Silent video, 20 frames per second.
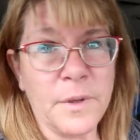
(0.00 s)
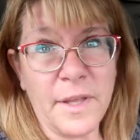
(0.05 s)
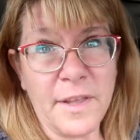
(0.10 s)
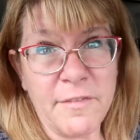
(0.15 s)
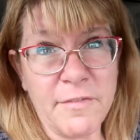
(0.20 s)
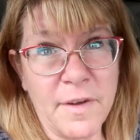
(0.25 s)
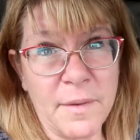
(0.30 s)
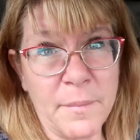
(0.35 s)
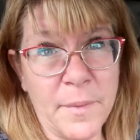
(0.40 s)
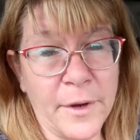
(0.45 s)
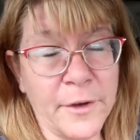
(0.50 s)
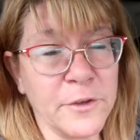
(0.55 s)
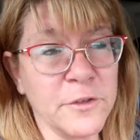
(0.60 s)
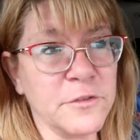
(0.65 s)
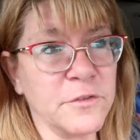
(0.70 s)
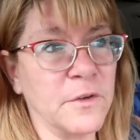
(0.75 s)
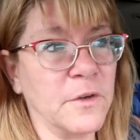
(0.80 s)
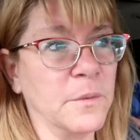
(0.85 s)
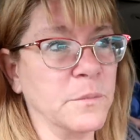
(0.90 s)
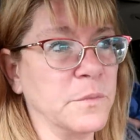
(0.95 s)
really fun markers
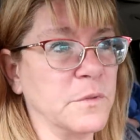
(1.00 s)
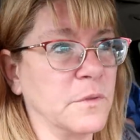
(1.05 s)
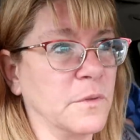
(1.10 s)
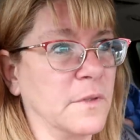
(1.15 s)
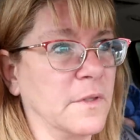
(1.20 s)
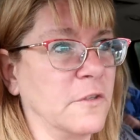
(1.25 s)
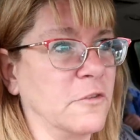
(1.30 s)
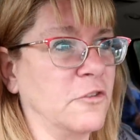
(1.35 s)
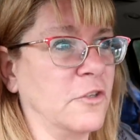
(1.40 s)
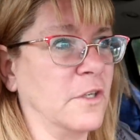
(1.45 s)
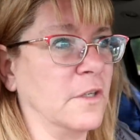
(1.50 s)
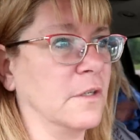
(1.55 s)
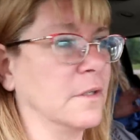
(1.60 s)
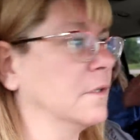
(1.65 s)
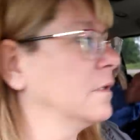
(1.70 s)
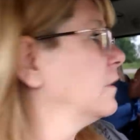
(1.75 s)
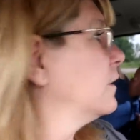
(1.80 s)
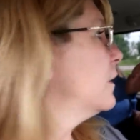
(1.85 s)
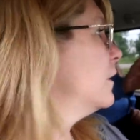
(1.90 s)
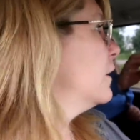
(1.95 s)
for homeschool this year.
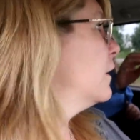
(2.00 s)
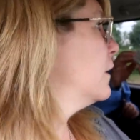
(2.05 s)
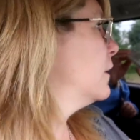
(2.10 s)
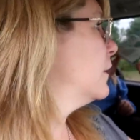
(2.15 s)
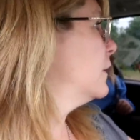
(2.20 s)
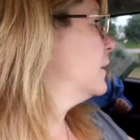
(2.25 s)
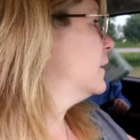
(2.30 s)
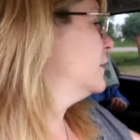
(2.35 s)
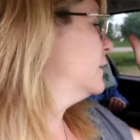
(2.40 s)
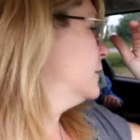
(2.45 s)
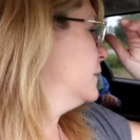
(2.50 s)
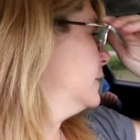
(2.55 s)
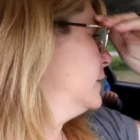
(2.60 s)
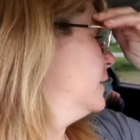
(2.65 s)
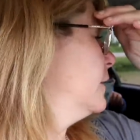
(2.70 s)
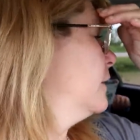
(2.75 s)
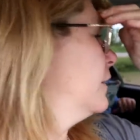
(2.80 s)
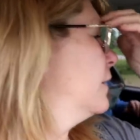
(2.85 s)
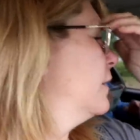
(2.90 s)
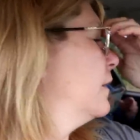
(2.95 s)
I, I, I saw these at
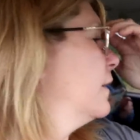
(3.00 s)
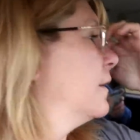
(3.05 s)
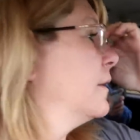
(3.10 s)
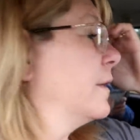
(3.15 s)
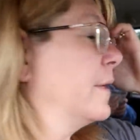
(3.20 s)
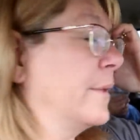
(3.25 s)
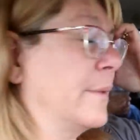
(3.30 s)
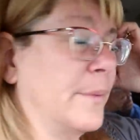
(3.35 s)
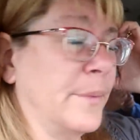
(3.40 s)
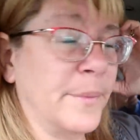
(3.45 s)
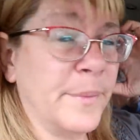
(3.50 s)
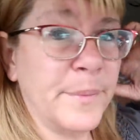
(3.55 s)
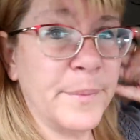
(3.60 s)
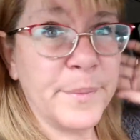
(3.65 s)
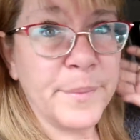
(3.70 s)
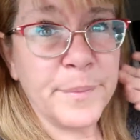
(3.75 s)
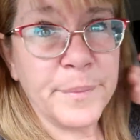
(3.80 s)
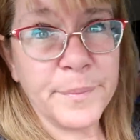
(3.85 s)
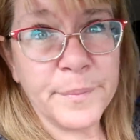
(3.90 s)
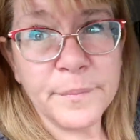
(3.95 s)
the dollar store and I'm like,
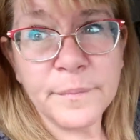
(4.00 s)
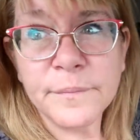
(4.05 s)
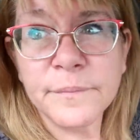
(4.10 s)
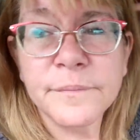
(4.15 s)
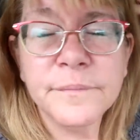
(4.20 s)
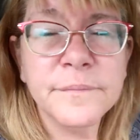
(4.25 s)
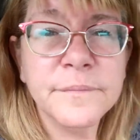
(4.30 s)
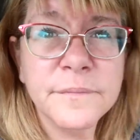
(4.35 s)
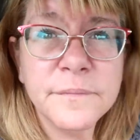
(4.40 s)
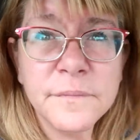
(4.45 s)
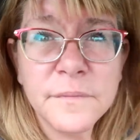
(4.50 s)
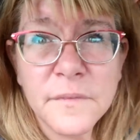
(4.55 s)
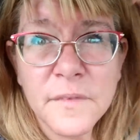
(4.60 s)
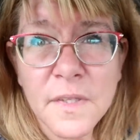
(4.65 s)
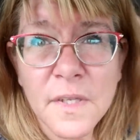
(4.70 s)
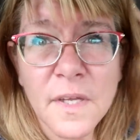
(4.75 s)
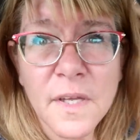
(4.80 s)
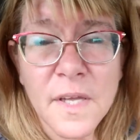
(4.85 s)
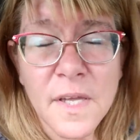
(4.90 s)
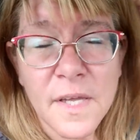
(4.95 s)
these look
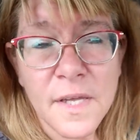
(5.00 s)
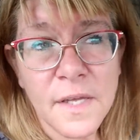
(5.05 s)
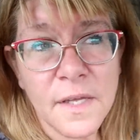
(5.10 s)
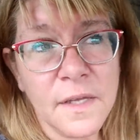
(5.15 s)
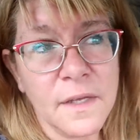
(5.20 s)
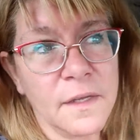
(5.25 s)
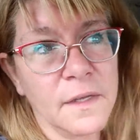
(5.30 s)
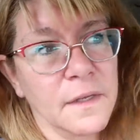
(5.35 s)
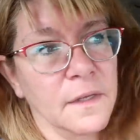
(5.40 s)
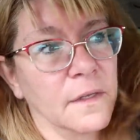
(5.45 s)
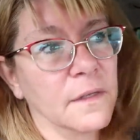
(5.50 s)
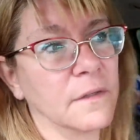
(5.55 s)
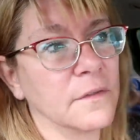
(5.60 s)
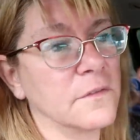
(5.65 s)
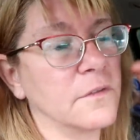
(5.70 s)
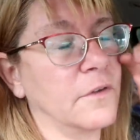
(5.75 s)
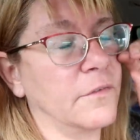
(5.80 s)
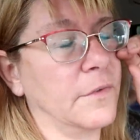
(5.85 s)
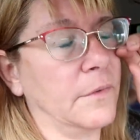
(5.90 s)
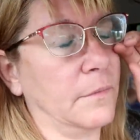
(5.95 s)
like really good markers.
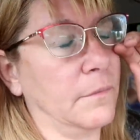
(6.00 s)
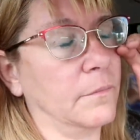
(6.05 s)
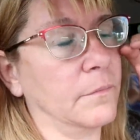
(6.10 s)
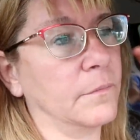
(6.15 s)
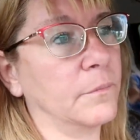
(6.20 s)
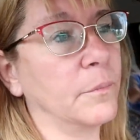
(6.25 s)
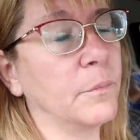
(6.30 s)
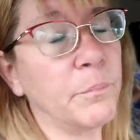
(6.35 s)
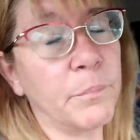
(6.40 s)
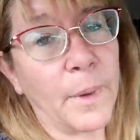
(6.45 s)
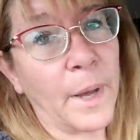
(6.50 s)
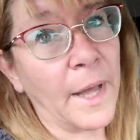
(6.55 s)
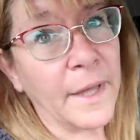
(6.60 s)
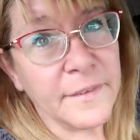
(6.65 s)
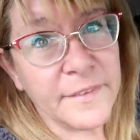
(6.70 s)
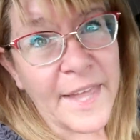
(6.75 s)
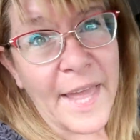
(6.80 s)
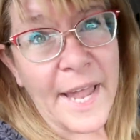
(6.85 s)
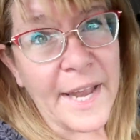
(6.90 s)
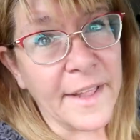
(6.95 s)
So if you
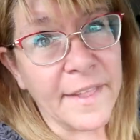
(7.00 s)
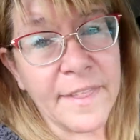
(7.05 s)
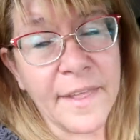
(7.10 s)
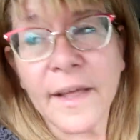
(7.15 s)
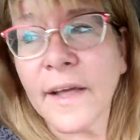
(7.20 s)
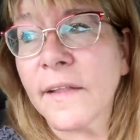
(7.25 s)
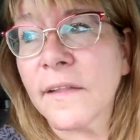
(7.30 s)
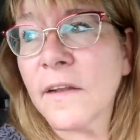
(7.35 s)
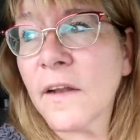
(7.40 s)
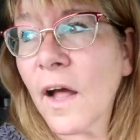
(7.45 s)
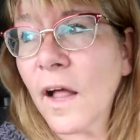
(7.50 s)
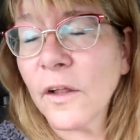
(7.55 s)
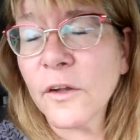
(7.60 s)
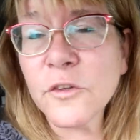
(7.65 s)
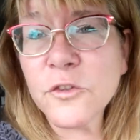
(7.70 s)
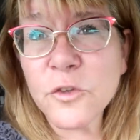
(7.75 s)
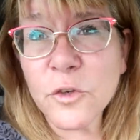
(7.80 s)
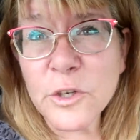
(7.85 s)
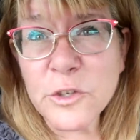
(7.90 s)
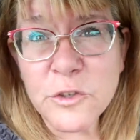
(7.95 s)
buys anything at the dollar
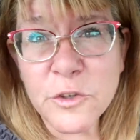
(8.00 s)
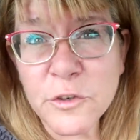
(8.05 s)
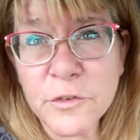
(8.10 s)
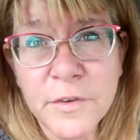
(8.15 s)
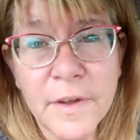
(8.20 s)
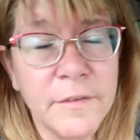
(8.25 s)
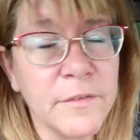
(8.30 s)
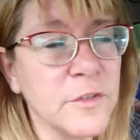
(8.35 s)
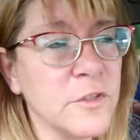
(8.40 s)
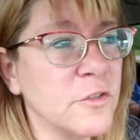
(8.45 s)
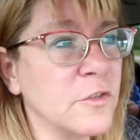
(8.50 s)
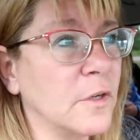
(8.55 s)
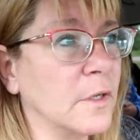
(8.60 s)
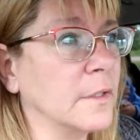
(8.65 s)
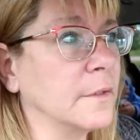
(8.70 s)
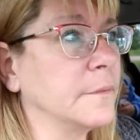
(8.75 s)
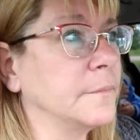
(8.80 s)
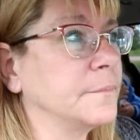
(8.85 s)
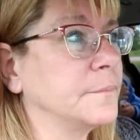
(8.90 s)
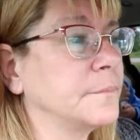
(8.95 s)
store, it's the your favorite store.
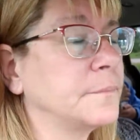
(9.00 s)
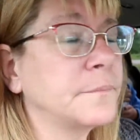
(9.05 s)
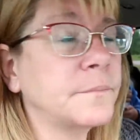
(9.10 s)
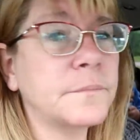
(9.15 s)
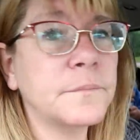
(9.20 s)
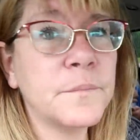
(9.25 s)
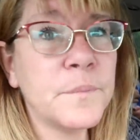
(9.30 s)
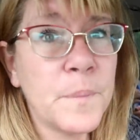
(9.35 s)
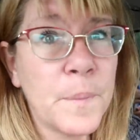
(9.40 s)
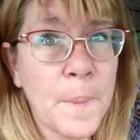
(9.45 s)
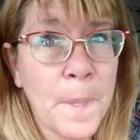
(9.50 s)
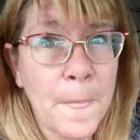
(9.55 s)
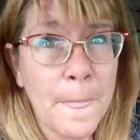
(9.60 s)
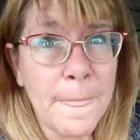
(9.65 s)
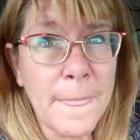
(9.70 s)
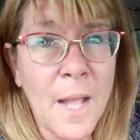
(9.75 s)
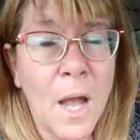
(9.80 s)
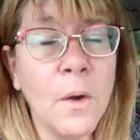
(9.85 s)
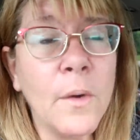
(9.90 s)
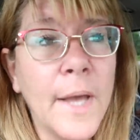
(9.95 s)
The the best
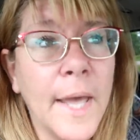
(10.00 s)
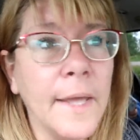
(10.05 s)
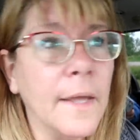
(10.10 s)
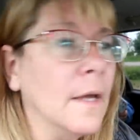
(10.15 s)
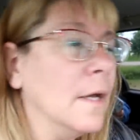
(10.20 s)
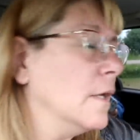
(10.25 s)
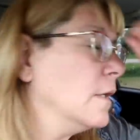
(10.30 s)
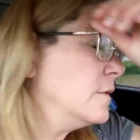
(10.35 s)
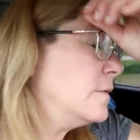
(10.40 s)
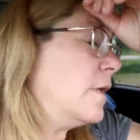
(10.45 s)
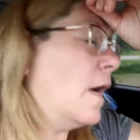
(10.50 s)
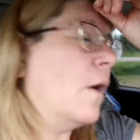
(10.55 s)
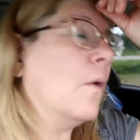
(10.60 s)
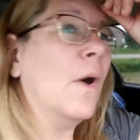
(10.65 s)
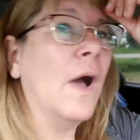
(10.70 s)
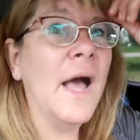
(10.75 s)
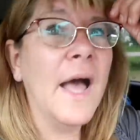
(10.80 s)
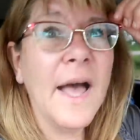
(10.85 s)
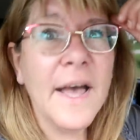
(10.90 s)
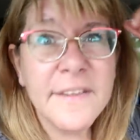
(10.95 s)
stuff. Okay, so
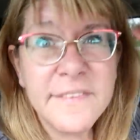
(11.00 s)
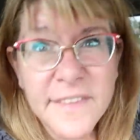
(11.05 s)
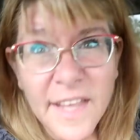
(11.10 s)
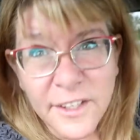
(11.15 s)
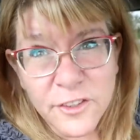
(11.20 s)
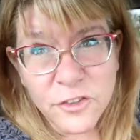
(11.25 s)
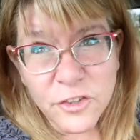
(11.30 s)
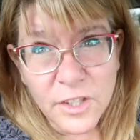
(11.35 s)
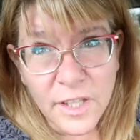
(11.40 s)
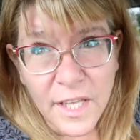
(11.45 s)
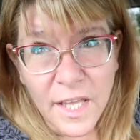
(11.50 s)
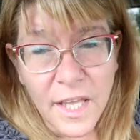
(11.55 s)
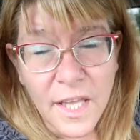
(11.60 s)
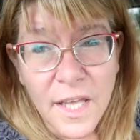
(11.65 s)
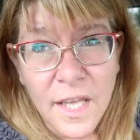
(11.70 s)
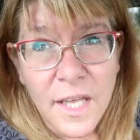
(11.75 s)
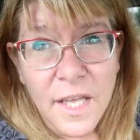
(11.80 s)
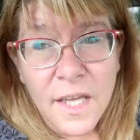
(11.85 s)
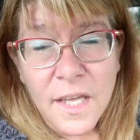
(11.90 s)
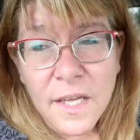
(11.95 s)
essentially.
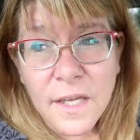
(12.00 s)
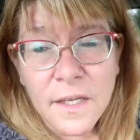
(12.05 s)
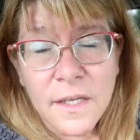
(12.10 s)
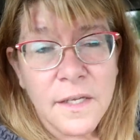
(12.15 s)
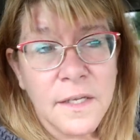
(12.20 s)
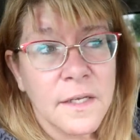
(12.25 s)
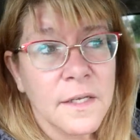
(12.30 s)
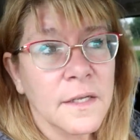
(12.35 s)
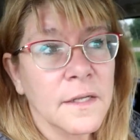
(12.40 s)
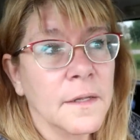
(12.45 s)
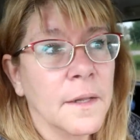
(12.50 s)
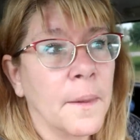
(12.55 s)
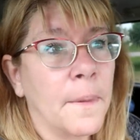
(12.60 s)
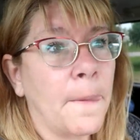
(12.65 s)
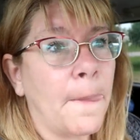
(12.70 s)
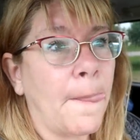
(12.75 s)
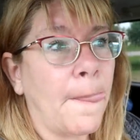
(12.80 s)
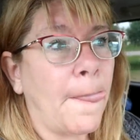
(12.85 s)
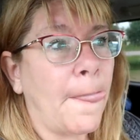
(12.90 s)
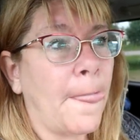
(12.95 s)
You can't blame me, that's my
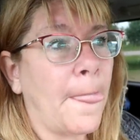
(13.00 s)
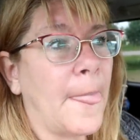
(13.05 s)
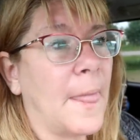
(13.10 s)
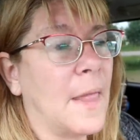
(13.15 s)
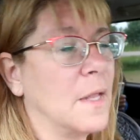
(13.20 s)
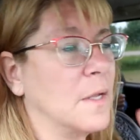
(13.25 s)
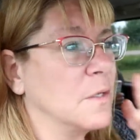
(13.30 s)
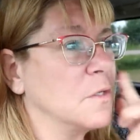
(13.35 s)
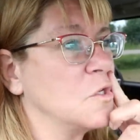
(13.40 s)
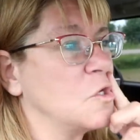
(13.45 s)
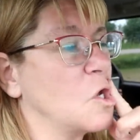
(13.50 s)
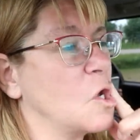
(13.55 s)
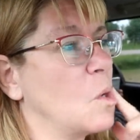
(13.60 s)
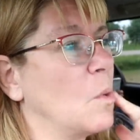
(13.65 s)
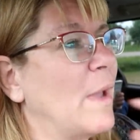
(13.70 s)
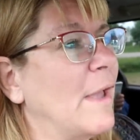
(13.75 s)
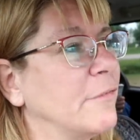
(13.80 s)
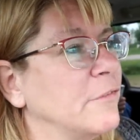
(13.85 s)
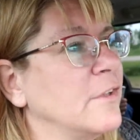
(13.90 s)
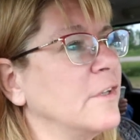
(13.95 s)
favorite store.
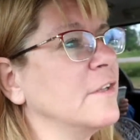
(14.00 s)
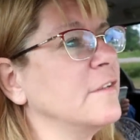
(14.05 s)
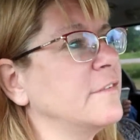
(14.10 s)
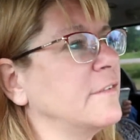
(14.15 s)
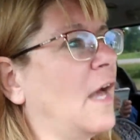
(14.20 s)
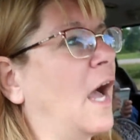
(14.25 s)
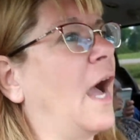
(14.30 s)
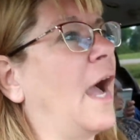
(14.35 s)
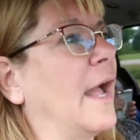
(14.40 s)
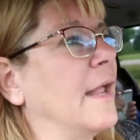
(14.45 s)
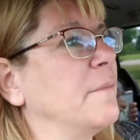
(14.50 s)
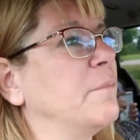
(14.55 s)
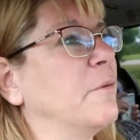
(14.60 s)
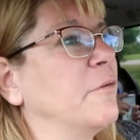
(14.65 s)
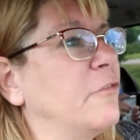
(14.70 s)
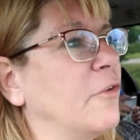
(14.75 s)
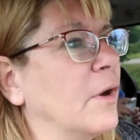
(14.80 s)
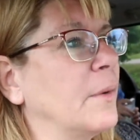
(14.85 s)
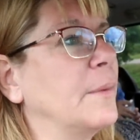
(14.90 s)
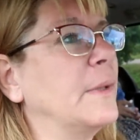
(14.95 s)
We have to decide
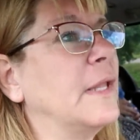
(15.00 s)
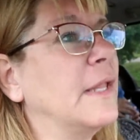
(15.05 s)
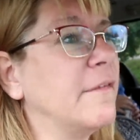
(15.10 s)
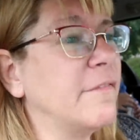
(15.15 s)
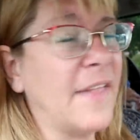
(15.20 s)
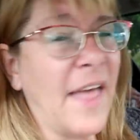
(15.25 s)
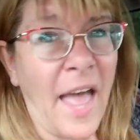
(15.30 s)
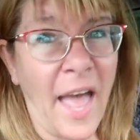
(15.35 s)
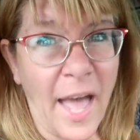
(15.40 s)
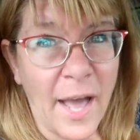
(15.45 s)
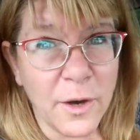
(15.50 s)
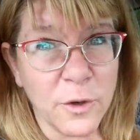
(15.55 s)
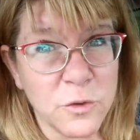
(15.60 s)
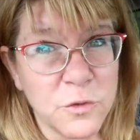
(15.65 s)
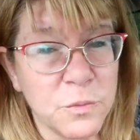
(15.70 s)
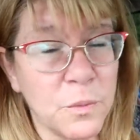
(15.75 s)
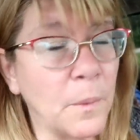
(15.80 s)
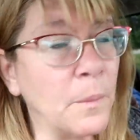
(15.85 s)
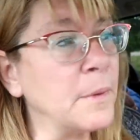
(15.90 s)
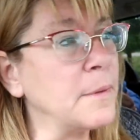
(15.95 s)
before we leave the
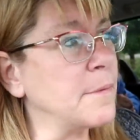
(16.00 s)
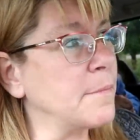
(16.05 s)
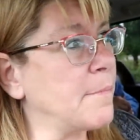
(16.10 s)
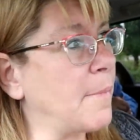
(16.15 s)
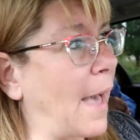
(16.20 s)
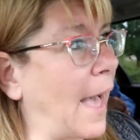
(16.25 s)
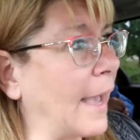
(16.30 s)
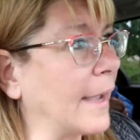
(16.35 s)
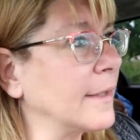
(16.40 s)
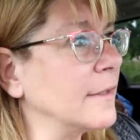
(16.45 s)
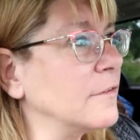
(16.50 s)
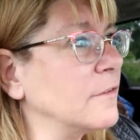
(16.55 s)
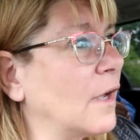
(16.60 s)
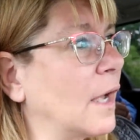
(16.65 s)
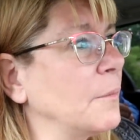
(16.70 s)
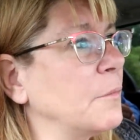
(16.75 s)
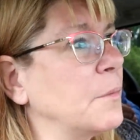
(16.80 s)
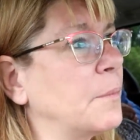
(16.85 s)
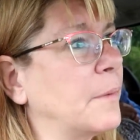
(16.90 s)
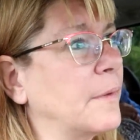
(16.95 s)
house, will we be back in
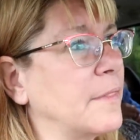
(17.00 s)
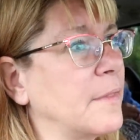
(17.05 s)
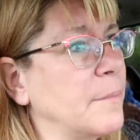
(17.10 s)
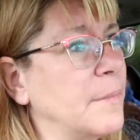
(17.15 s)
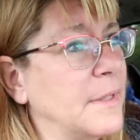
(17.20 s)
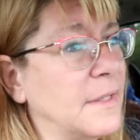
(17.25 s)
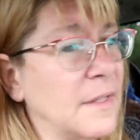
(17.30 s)
time to put them